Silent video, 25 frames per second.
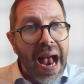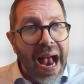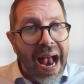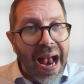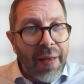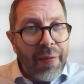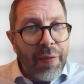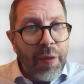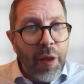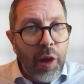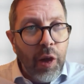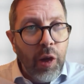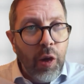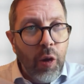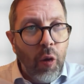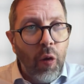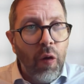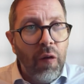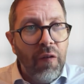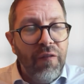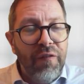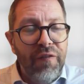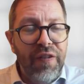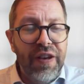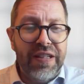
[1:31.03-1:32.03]
and the
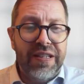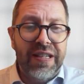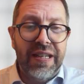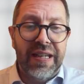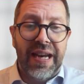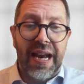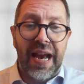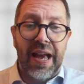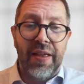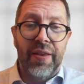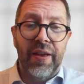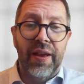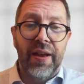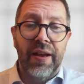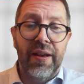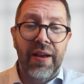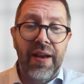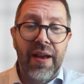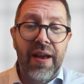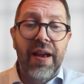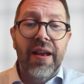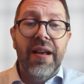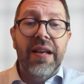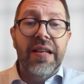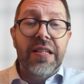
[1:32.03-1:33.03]
law fit together
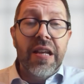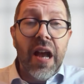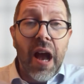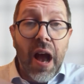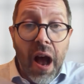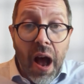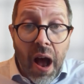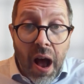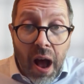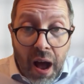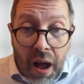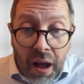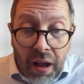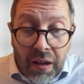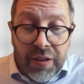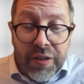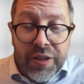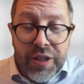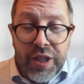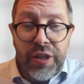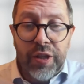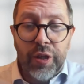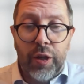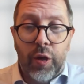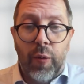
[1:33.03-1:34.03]
to
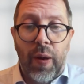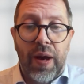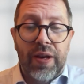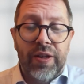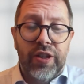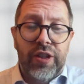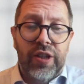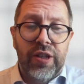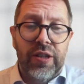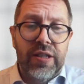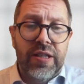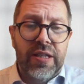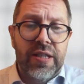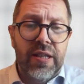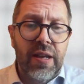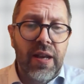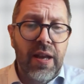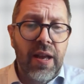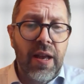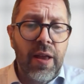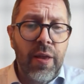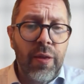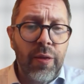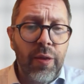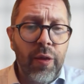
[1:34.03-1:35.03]
answer the questions
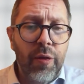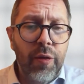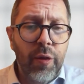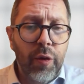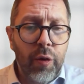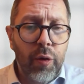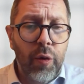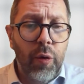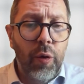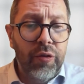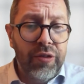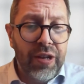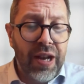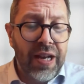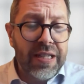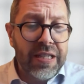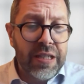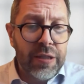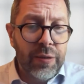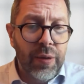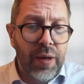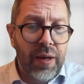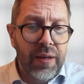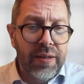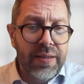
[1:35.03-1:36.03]
that the court has
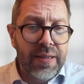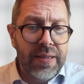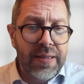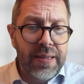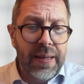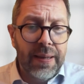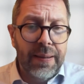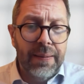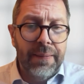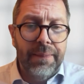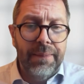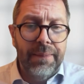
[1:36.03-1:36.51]
to answer.